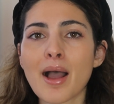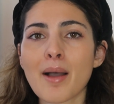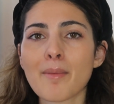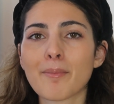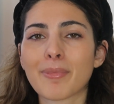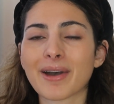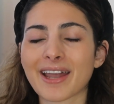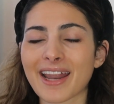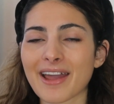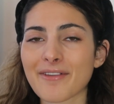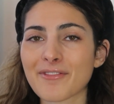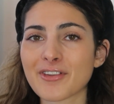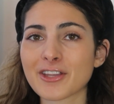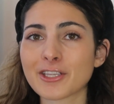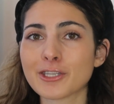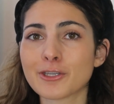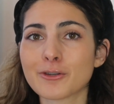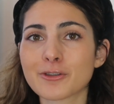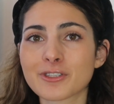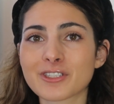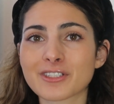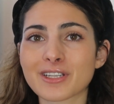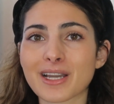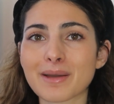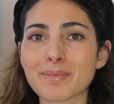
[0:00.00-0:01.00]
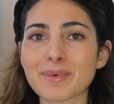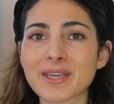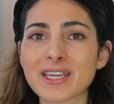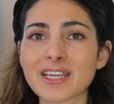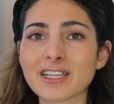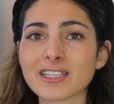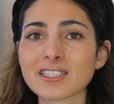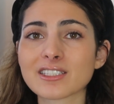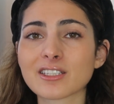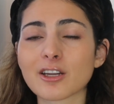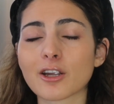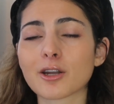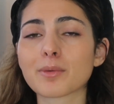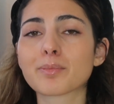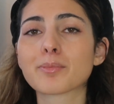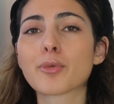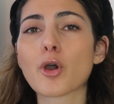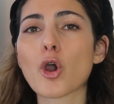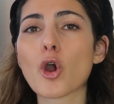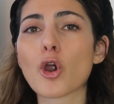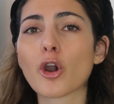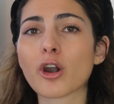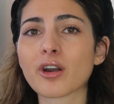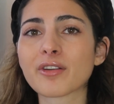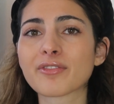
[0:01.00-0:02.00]
But I think nude strappy heels are
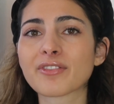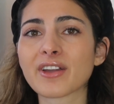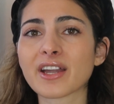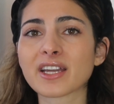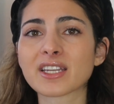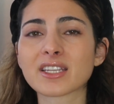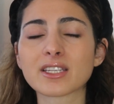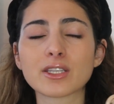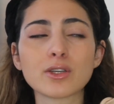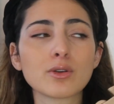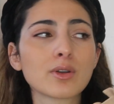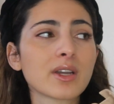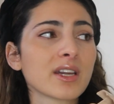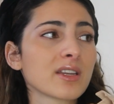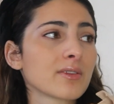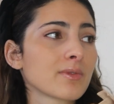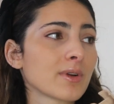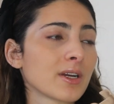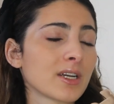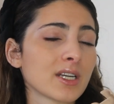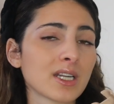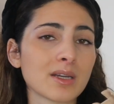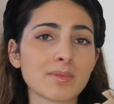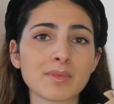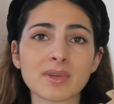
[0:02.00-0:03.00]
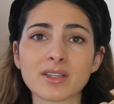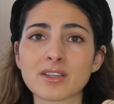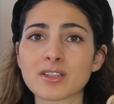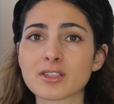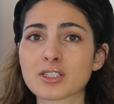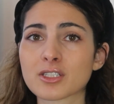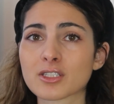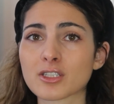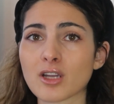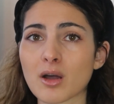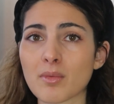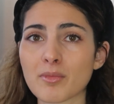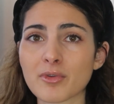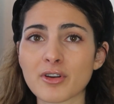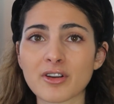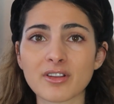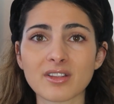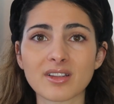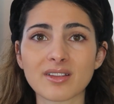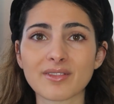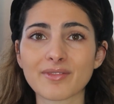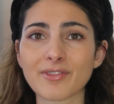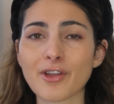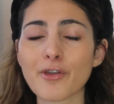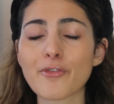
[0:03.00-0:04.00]
perfect. You can wear them in summer
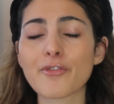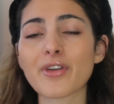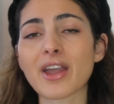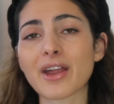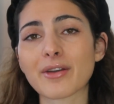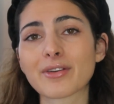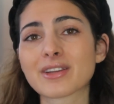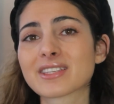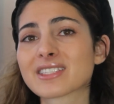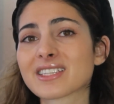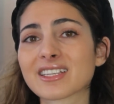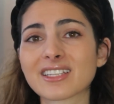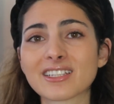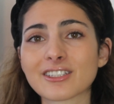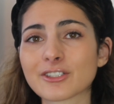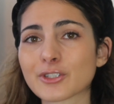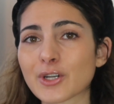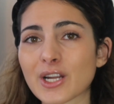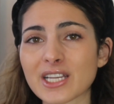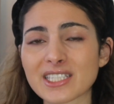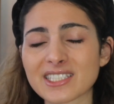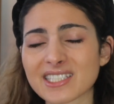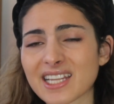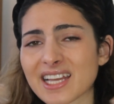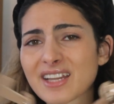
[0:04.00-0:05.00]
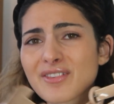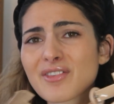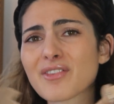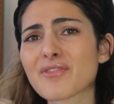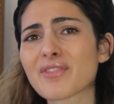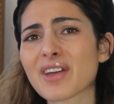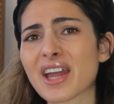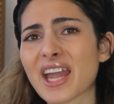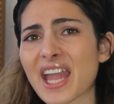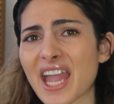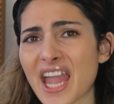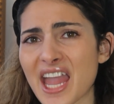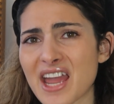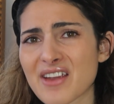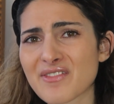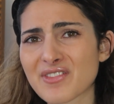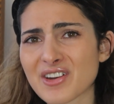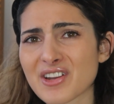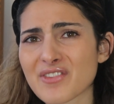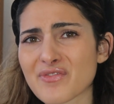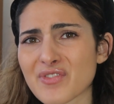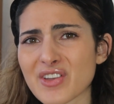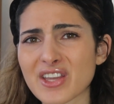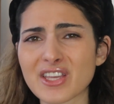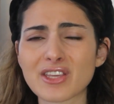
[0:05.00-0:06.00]
with every single dress, like with
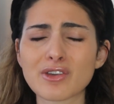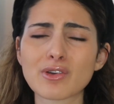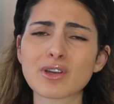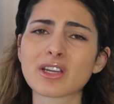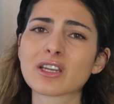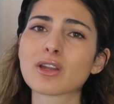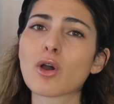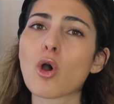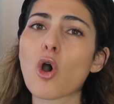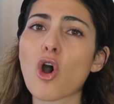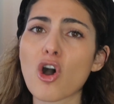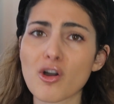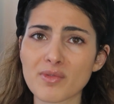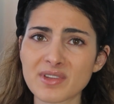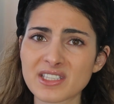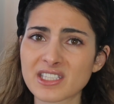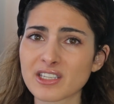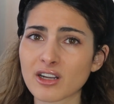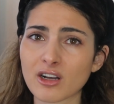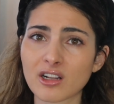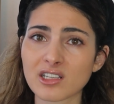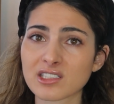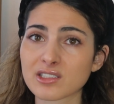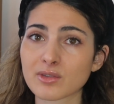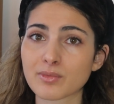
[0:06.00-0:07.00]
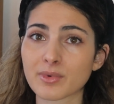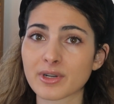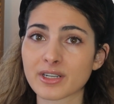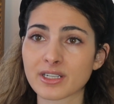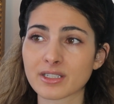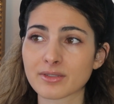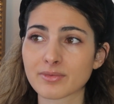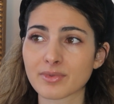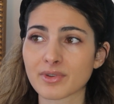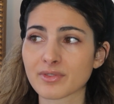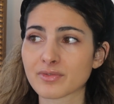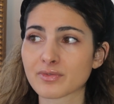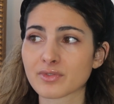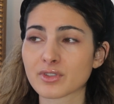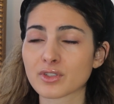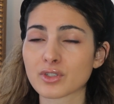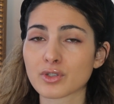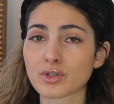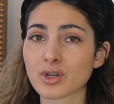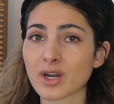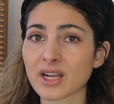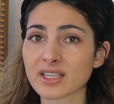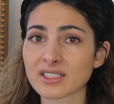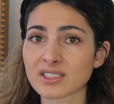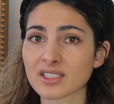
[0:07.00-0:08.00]
everything. You can obviously also wear it with
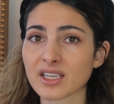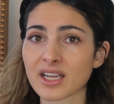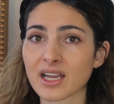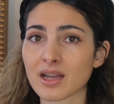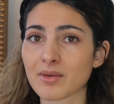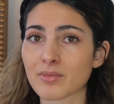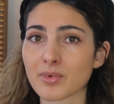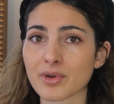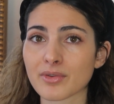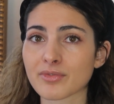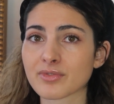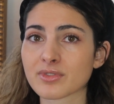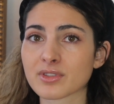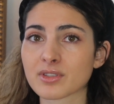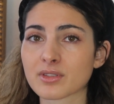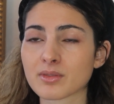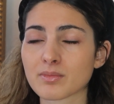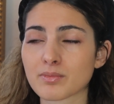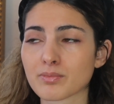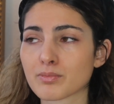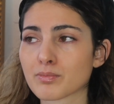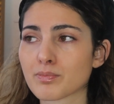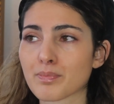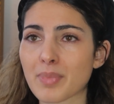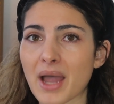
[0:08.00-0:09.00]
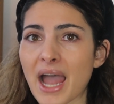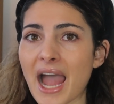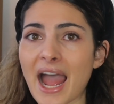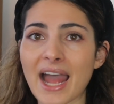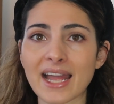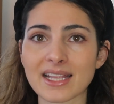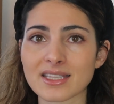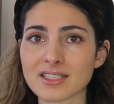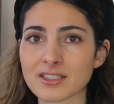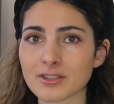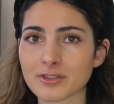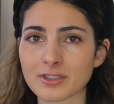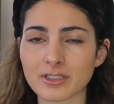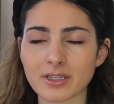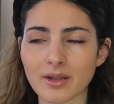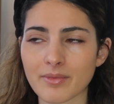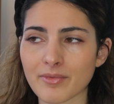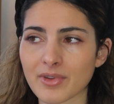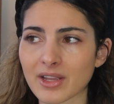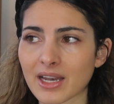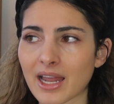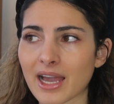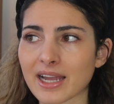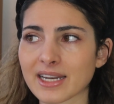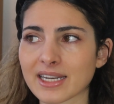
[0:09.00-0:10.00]
dress with pants or
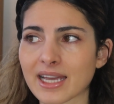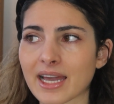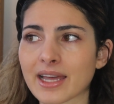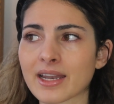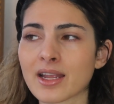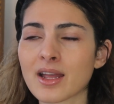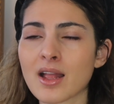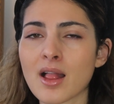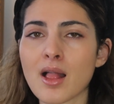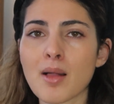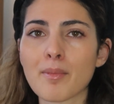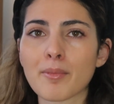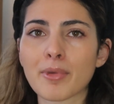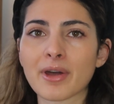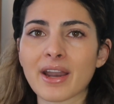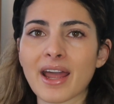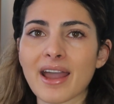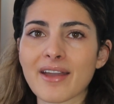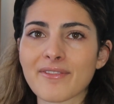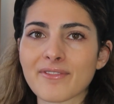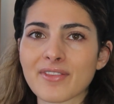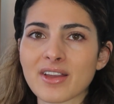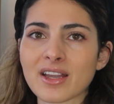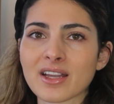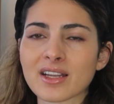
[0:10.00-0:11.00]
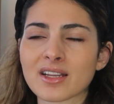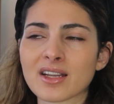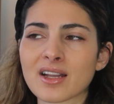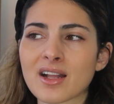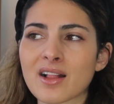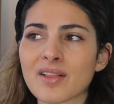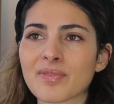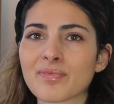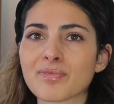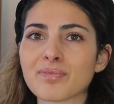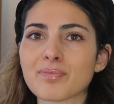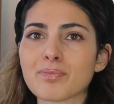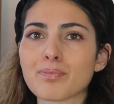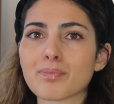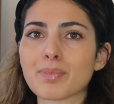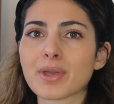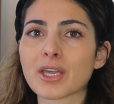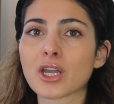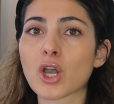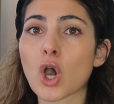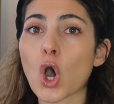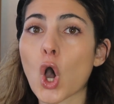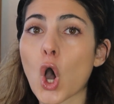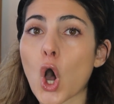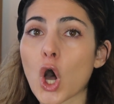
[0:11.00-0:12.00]
something like that. But I think
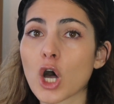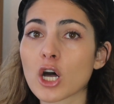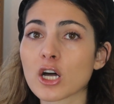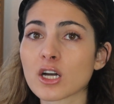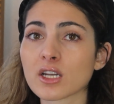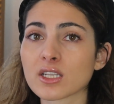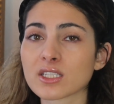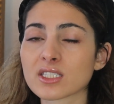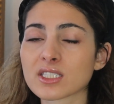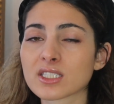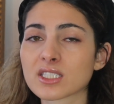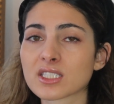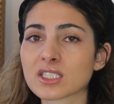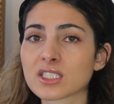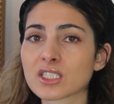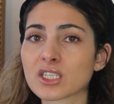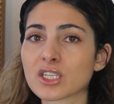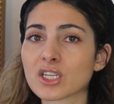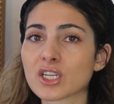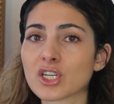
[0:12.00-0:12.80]
because